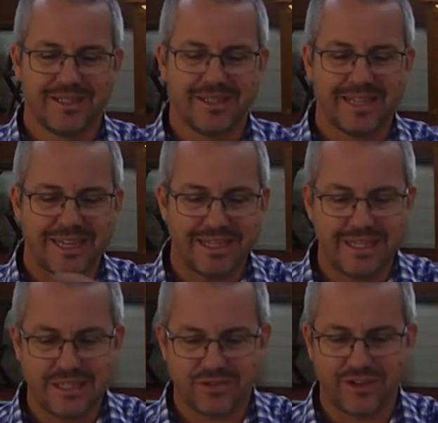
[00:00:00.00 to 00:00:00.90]
that
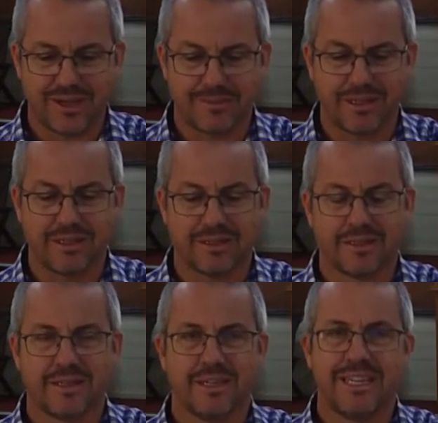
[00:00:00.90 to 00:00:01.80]
his family,
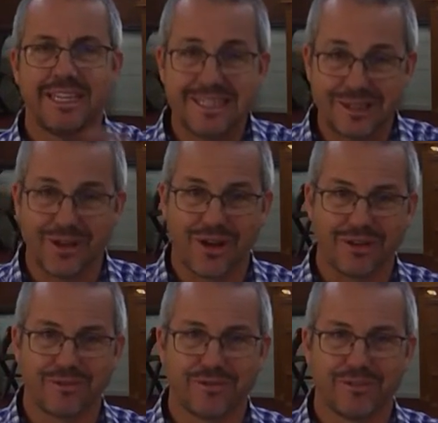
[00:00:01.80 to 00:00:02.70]
his
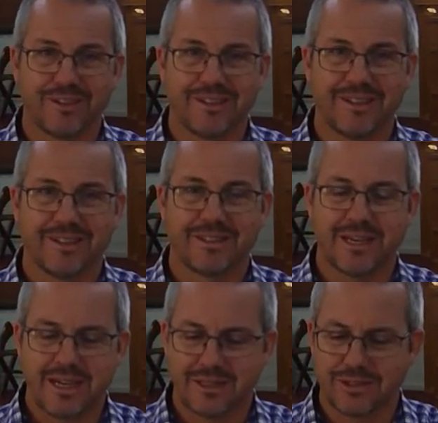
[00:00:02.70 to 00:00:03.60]
life,
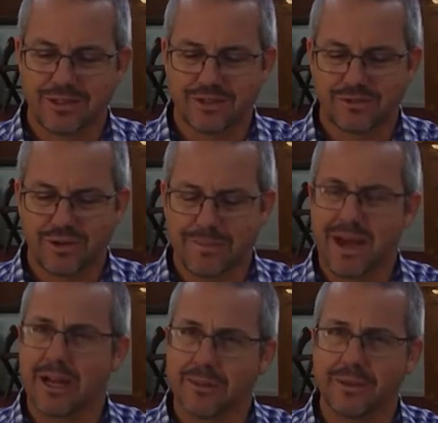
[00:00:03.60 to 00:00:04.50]
sounds
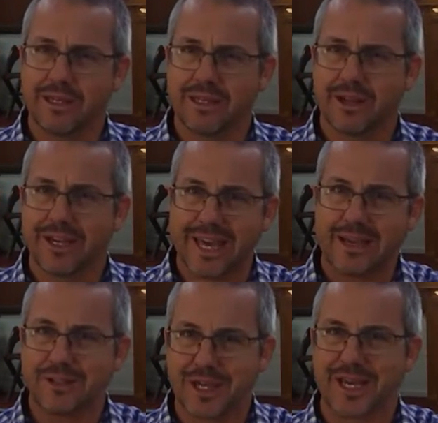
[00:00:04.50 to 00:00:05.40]
remarkably like
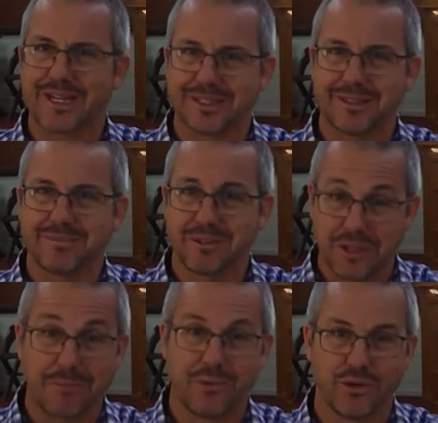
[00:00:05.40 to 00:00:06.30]
ours can at
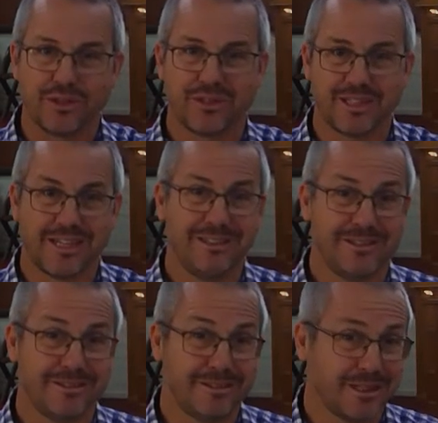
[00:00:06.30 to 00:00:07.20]
some points,
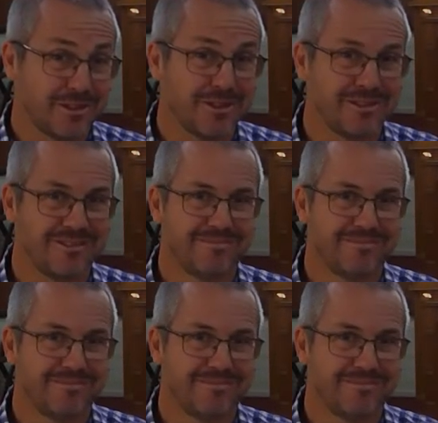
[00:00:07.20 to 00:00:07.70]
doesn't it?